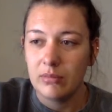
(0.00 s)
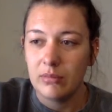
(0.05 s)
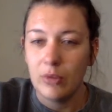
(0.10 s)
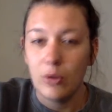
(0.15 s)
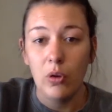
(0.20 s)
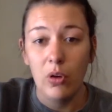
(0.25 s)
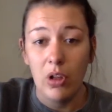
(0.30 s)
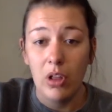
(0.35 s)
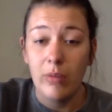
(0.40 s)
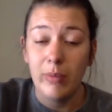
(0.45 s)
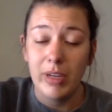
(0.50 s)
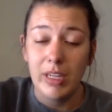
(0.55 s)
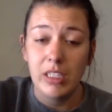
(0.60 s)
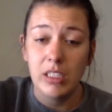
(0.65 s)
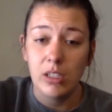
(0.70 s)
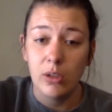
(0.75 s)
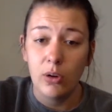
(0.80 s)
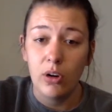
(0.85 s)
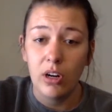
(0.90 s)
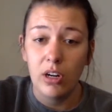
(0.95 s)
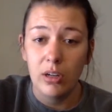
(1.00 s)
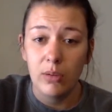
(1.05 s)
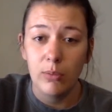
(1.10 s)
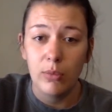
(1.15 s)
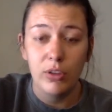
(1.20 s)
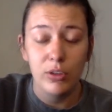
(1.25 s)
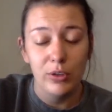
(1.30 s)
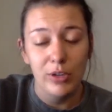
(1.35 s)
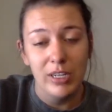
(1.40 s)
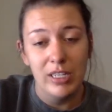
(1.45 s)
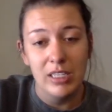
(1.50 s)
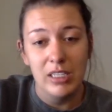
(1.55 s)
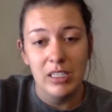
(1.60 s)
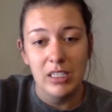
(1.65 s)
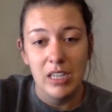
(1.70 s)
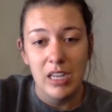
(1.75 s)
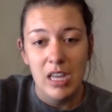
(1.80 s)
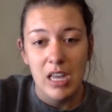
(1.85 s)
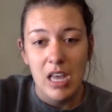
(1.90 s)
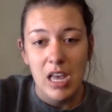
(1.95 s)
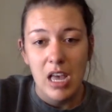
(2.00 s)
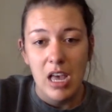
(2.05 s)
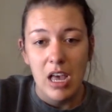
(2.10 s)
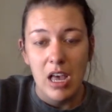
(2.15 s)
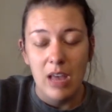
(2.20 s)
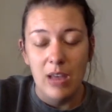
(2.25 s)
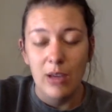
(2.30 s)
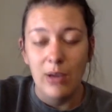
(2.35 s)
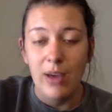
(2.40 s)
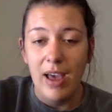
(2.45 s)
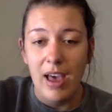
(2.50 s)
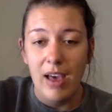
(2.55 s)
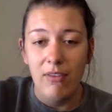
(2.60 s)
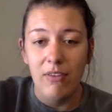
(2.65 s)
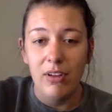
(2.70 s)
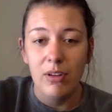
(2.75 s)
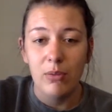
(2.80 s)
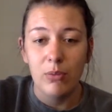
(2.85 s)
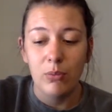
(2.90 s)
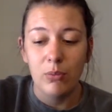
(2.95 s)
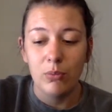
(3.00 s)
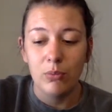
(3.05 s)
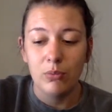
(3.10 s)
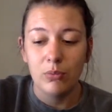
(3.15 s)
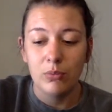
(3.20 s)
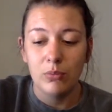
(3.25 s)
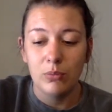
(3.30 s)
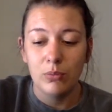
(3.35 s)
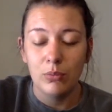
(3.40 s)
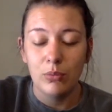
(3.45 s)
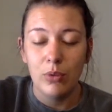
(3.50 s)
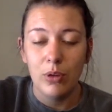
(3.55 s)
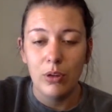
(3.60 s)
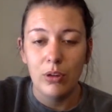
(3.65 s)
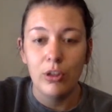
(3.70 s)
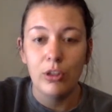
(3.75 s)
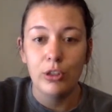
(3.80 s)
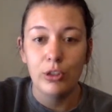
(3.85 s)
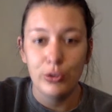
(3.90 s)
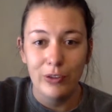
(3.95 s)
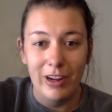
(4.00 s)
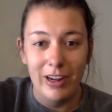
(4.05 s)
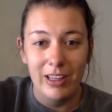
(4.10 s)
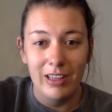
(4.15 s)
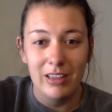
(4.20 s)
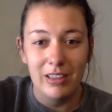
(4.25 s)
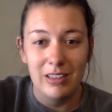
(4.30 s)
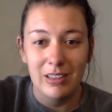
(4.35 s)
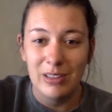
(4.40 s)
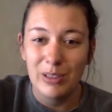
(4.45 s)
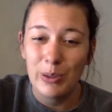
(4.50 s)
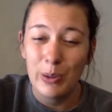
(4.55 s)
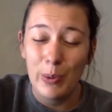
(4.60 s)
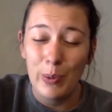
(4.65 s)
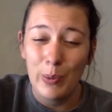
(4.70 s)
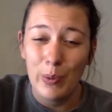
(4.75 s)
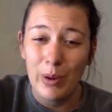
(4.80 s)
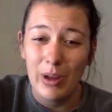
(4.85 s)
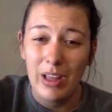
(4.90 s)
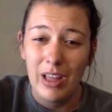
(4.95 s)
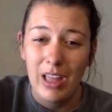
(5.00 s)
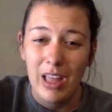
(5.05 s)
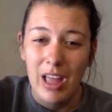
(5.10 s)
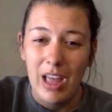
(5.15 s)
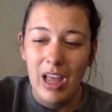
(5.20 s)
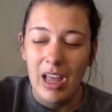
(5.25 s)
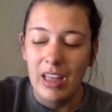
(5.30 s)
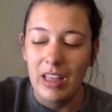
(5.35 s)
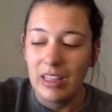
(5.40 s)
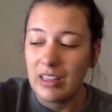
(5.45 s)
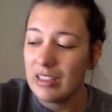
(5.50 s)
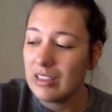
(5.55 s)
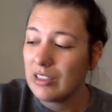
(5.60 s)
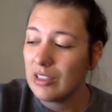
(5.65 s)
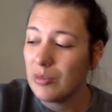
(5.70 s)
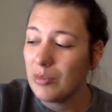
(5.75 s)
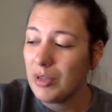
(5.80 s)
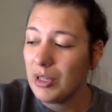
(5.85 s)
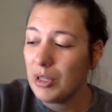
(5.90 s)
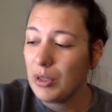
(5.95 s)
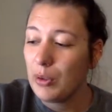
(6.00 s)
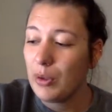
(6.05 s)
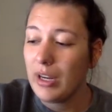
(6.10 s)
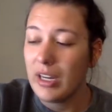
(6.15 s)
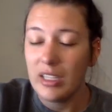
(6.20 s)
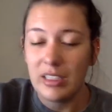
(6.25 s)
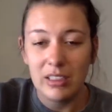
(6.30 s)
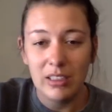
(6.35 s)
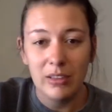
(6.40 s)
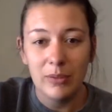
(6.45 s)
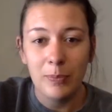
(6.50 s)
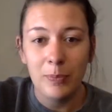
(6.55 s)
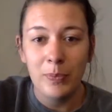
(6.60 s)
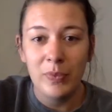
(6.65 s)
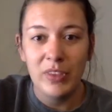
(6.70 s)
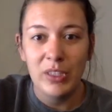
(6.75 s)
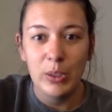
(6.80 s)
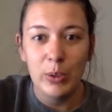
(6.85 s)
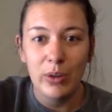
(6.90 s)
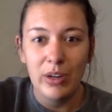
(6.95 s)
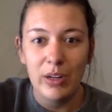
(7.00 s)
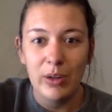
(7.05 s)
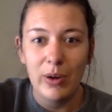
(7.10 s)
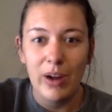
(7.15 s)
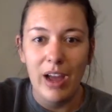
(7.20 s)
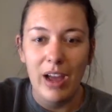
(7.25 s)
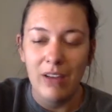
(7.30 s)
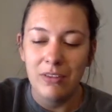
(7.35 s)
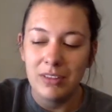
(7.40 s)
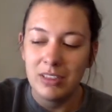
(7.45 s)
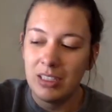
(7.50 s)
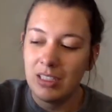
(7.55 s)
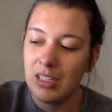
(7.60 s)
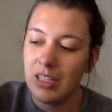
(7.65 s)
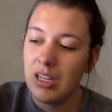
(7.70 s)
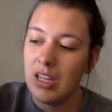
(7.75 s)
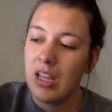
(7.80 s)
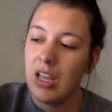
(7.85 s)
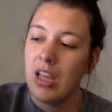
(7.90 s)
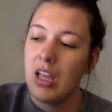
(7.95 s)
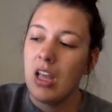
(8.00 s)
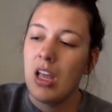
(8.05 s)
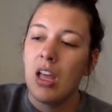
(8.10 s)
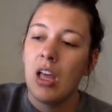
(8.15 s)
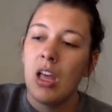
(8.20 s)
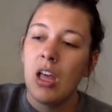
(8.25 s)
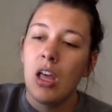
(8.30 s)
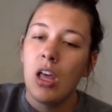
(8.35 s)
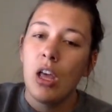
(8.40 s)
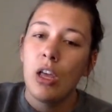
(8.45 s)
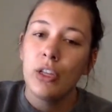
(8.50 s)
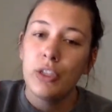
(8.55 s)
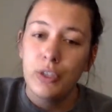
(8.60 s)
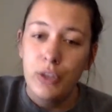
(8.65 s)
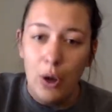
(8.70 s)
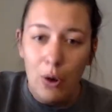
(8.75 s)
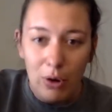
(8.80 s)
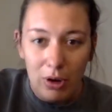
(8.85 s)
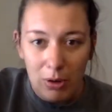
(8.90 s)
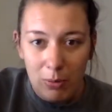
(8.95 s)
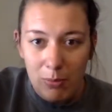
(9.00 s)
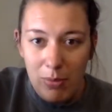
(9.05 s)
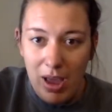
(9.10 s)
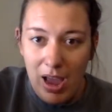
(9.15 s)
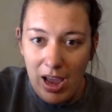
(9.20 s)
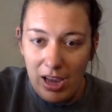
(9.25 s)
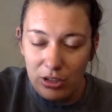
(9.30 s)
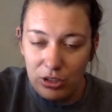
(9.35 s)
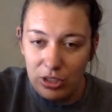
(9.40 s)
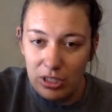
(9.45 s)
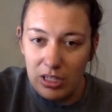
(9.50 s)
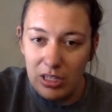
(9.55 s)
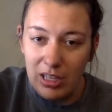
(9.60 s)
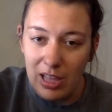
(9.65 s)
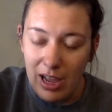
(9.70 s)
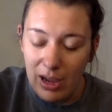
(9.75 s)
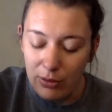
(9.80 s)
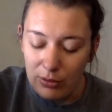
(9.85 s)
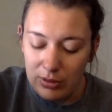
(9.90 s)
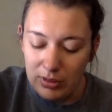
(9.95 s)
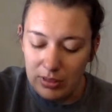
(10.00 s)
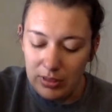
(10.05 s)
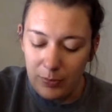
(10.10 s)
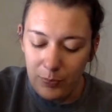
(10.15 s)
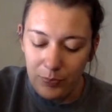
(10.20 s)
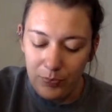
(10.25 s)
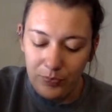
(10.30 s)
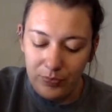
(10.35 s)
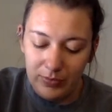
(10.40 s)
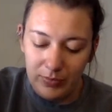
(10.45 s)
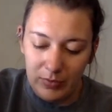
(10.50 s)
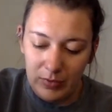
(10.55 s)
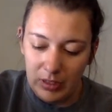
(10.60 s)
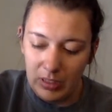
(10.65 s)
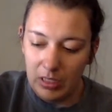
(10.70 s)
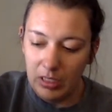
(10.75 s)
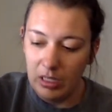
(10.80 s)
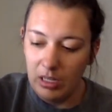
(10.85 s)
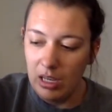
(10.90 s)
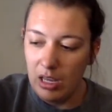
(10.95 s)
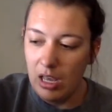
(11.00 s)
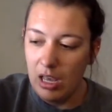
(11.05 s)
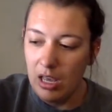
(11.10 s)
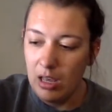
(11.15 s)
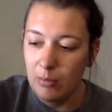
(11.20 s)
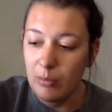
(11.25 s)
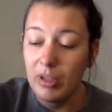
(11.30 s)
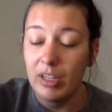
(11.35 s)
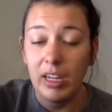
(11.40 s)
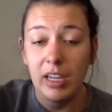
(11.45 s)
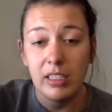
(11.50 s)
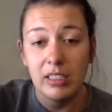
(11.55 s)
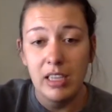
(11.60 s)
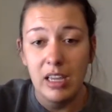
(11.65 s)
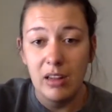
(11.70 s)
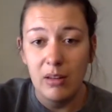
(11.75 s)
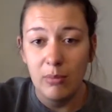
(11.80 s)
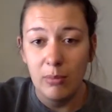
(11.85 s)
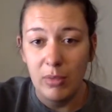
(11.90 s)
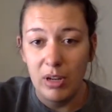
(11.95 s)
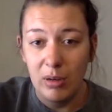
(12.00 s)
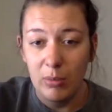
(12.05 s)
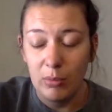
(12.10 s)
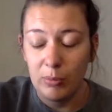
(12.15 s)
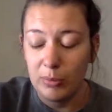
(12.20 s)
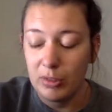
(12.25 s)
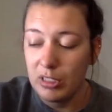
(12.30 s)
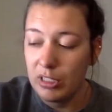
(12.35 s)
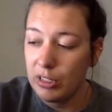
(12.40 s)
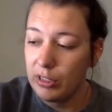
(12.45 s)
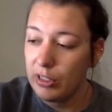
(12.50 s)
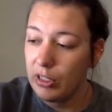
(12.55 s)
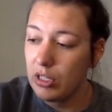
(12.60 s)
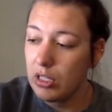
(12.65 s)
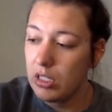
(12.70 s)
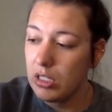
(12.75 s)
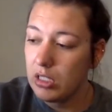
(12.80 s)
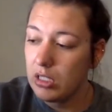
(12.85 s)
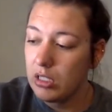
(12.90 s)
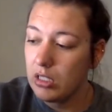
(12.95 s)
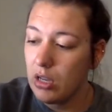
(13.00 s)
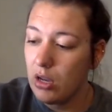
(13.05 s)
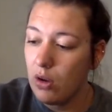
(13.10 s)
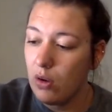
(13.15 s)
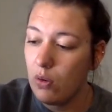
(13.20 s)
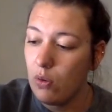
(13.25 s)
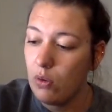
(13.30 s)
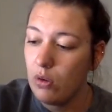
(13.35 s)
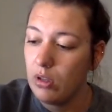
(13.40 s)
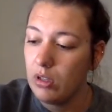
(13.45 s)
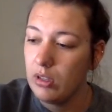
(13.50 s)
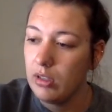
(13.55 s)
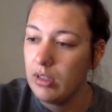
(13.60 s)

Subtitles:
amazing you are and what traits you have and your strengths. So I think this could be a great craft. So compassion clouds. Like I said, minimal materials. So